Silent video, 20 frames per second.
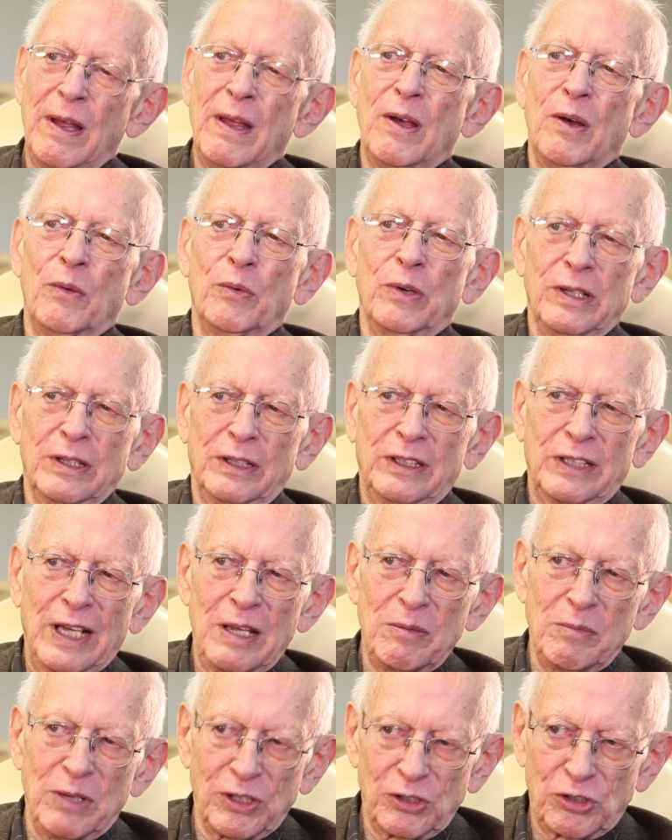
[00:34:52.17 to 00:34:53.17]
When it
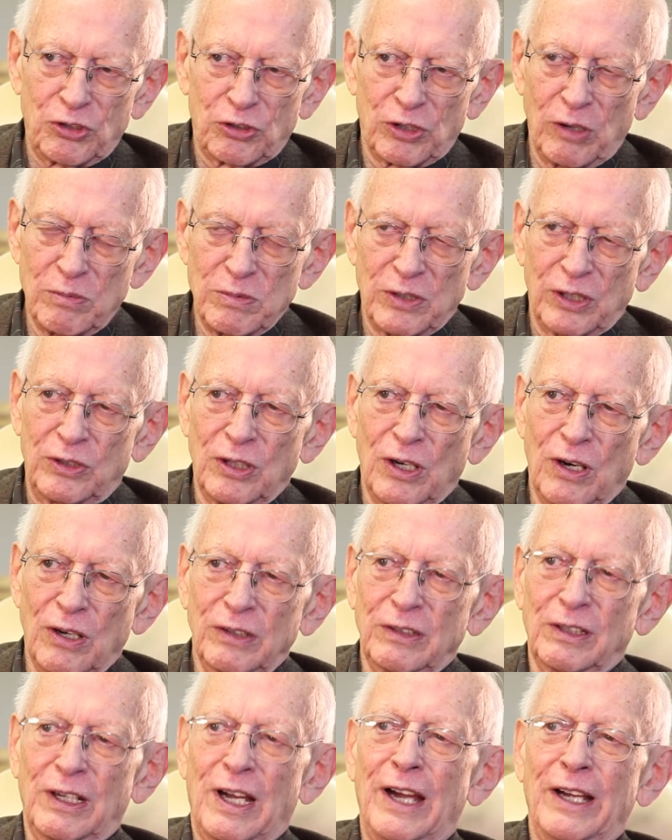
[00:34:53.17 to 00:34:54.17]
came his turn to
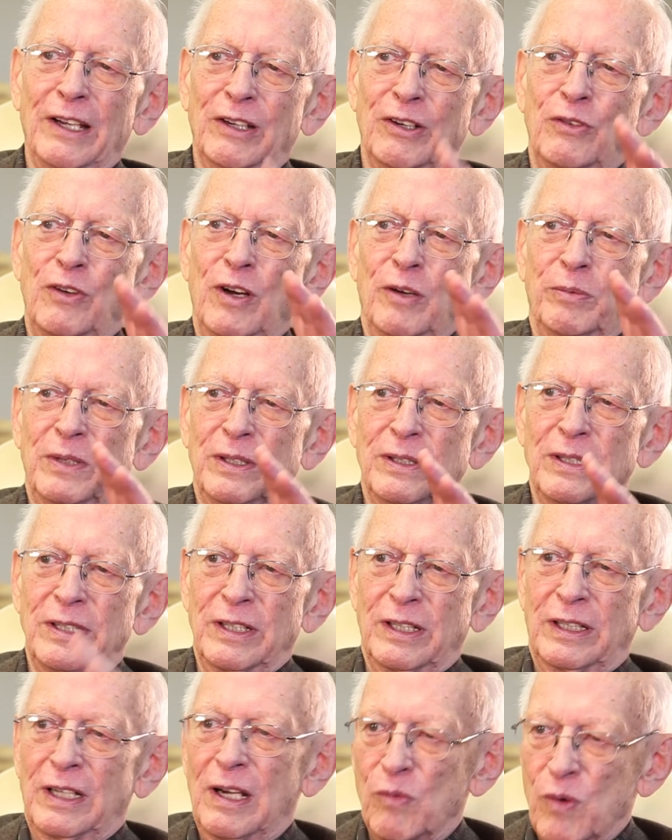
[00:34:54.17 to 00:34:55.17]
talk, I interrupted and
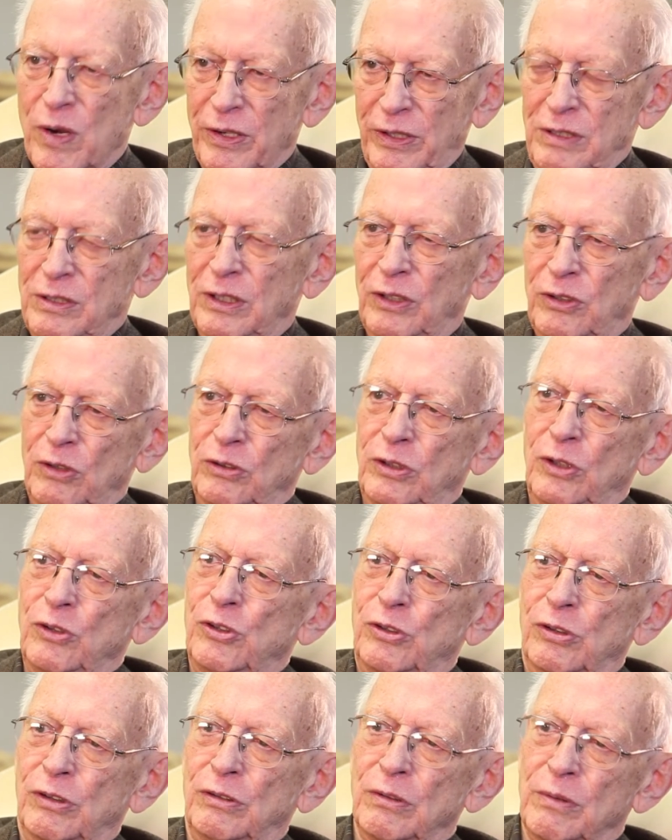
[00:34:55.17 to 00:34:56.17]
said, I want to
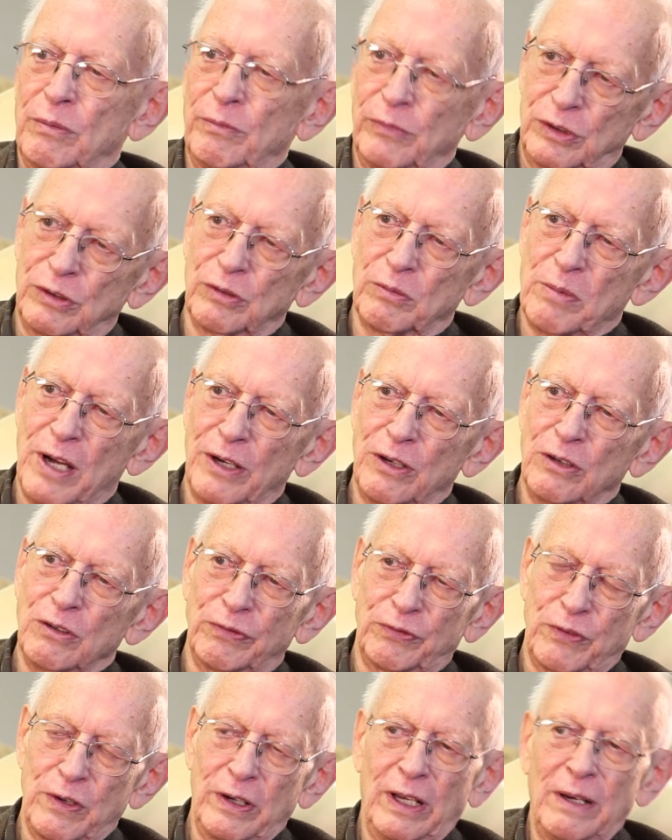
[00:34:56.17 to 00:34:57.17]
introduce you to, to my new
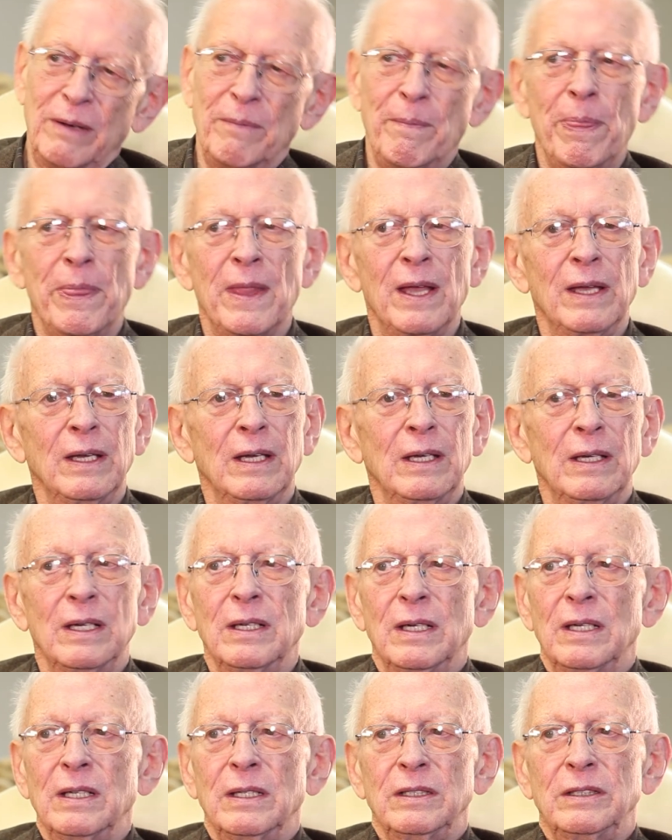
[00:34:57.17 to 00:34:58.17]
friend,
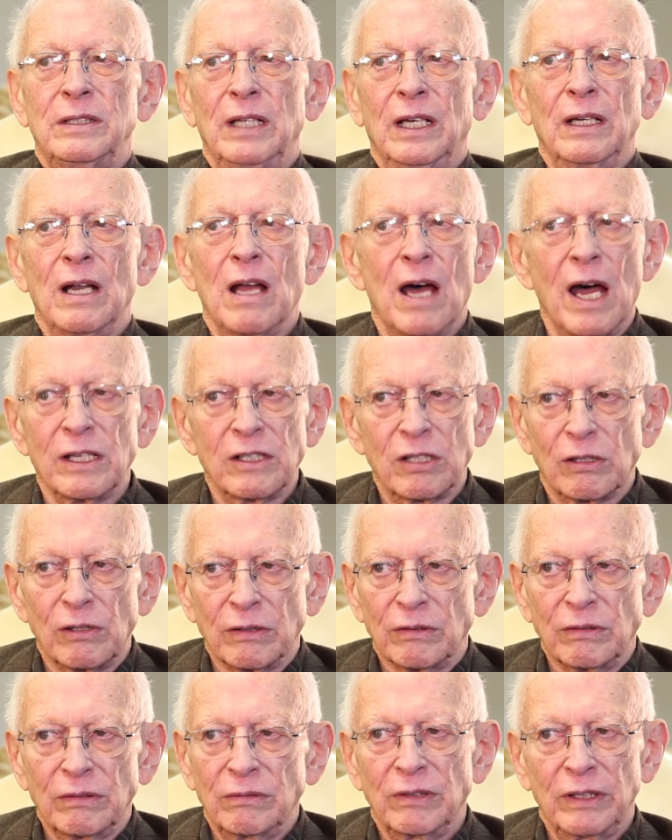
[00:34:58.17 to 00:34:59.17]
Ted
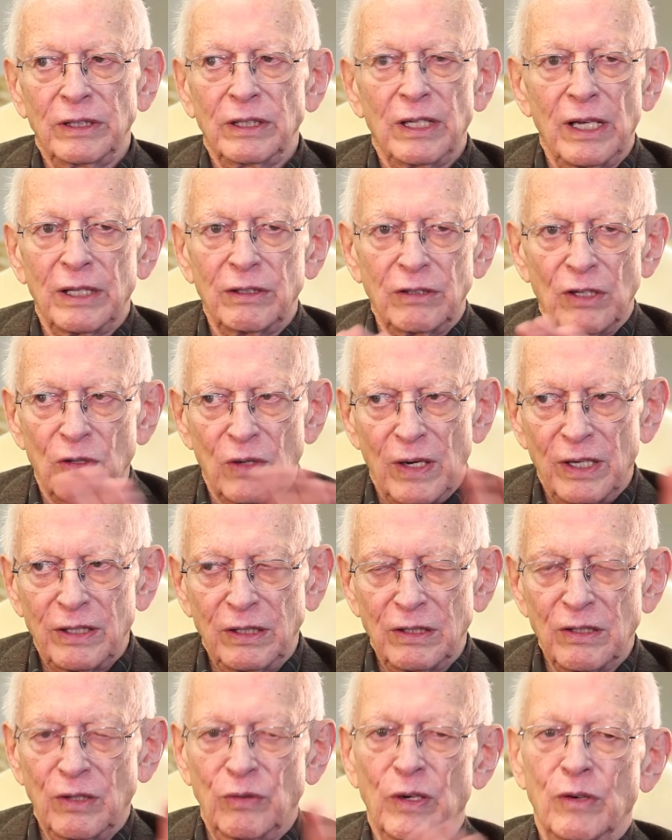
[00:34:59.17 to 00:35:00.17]
Hunsler. They had no
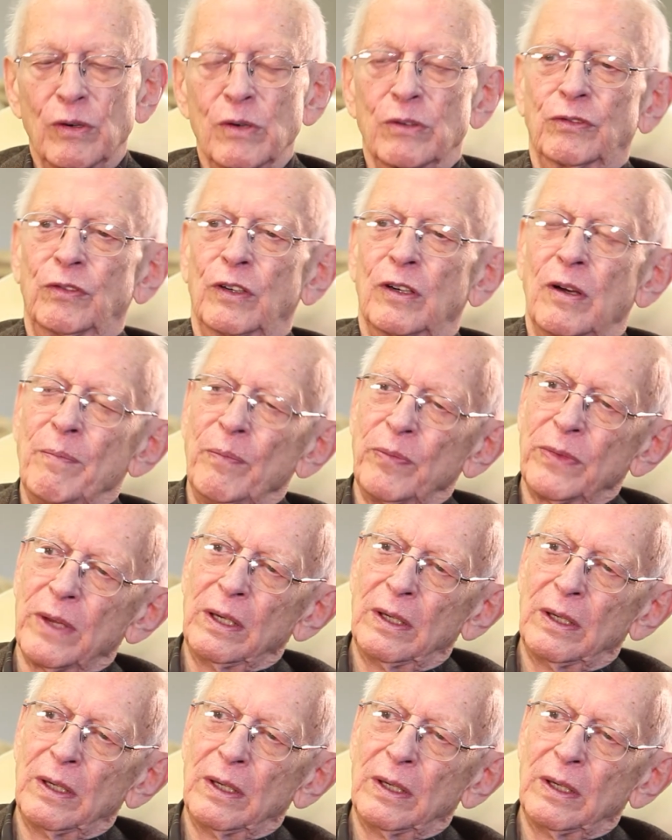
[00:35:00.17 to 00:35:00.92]
idea where he was from.